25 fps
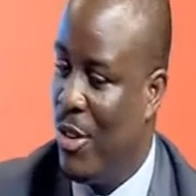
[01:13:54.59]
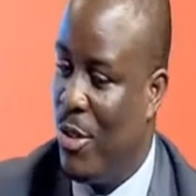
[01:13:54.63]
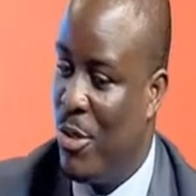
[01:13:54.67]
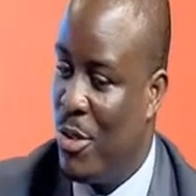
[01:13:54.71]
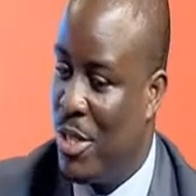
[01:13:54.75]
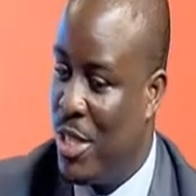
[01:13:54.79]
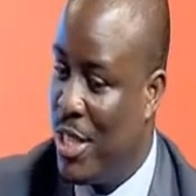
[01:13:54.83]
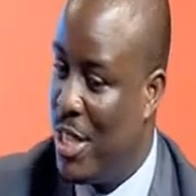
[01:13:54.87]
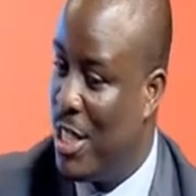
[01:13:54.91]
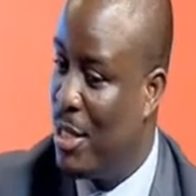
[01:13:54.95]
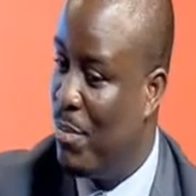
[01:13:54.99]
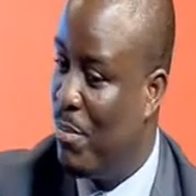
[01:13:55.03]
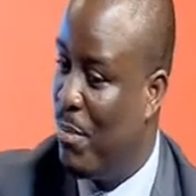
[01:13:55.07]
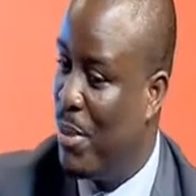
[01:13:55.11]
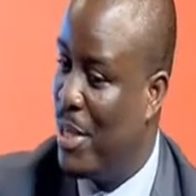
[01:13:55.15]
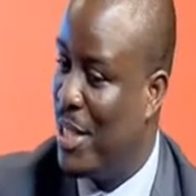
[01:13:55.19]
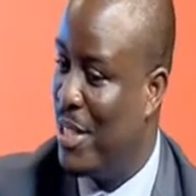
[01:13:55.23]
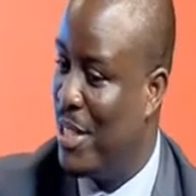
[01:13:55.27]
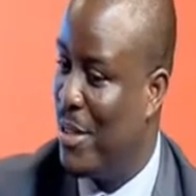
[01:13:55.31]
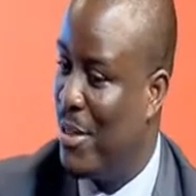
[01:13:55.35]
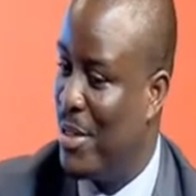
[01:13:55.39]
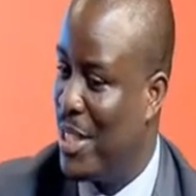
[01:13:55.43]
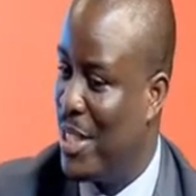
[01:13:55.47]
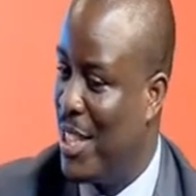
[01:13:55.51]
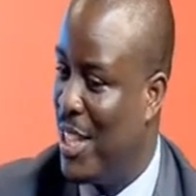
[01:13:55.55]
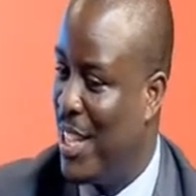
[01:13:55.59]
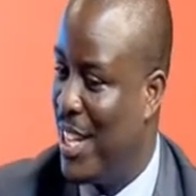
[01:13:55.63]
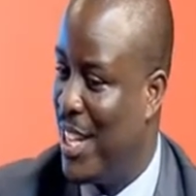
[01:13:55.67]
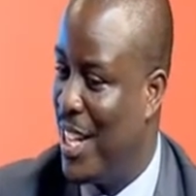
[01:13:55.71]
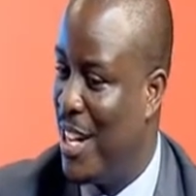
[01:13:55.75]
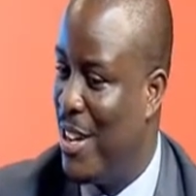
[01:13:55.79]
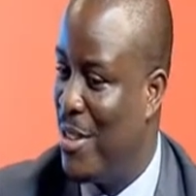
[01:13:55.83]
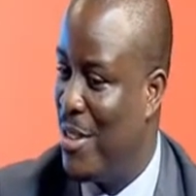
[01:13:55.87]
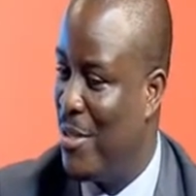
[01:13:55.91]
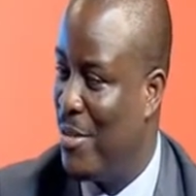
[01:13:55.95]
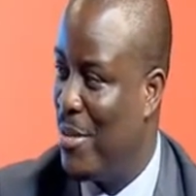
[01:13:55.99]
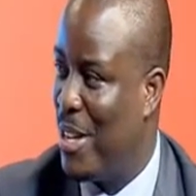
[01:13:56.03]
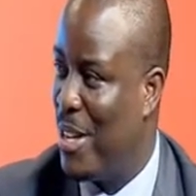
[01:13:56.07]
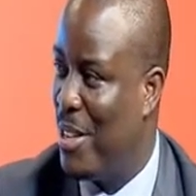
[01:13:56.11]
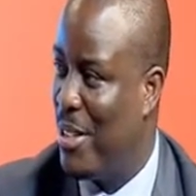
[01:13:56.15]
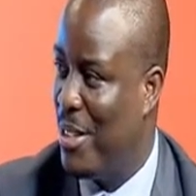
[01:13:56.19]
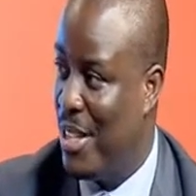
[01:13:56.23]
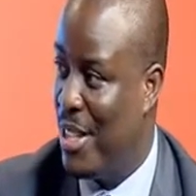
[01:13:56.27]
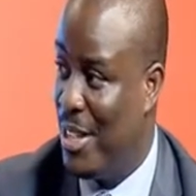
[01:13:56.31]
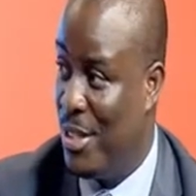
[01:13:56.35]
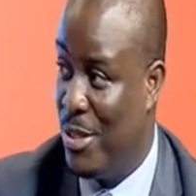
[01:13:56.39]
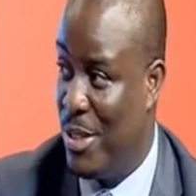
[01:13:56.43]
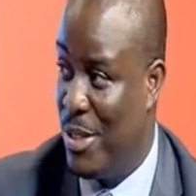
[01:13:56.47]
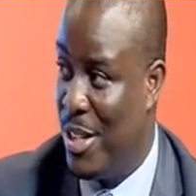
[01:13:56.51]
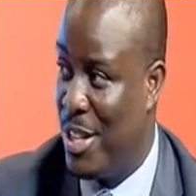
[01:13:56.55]
Because this policy was taken out for
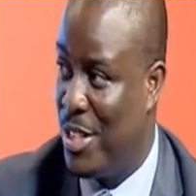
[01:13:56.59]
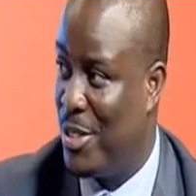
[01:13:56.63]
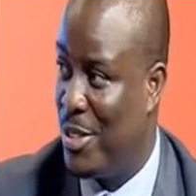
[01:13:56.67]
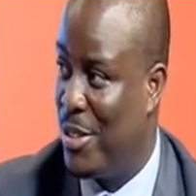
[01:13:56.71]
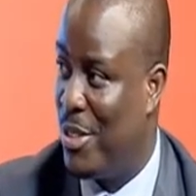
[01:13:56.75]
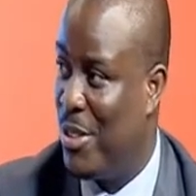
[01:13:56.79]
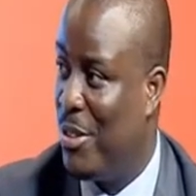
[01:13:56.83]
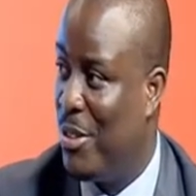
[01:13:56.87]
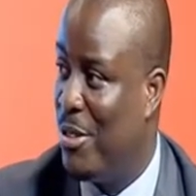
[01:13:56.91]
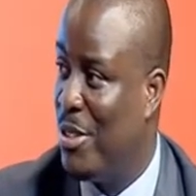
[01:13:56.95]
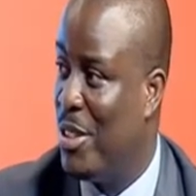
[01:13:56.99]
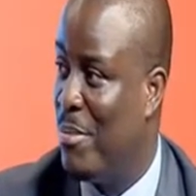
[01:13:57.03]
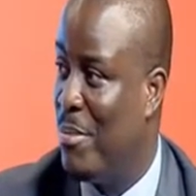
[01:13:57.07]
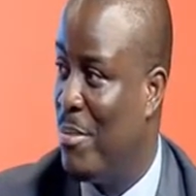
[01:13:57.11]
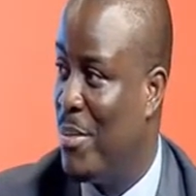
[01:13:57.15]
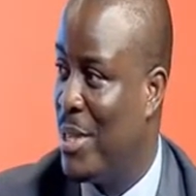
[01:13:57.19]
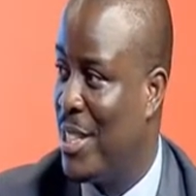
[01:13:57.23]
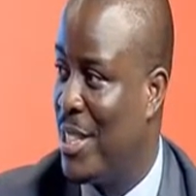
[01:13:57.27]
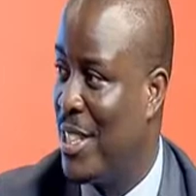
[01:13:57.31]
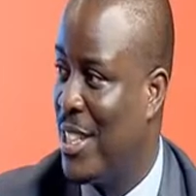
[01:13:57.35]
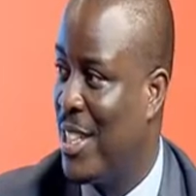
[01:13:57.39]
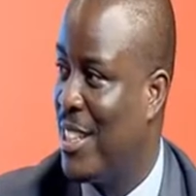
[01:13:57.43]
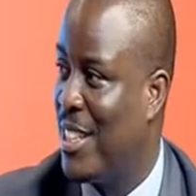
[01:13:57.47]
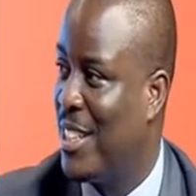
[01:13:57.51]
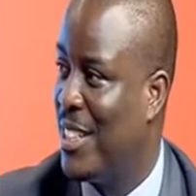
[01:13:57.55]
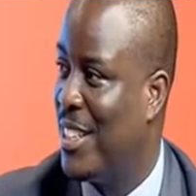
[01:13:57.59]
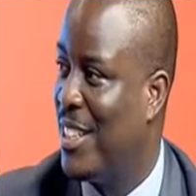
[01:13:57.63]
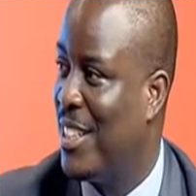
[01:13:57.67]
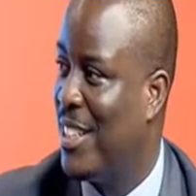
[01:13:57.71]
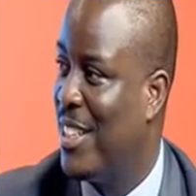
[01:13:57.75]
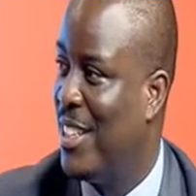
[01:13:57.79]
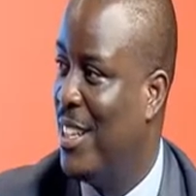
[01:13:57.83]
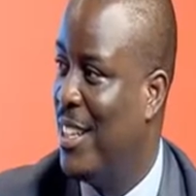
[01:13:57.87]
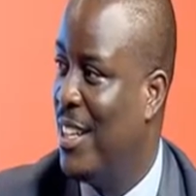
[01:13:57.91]
education, not business.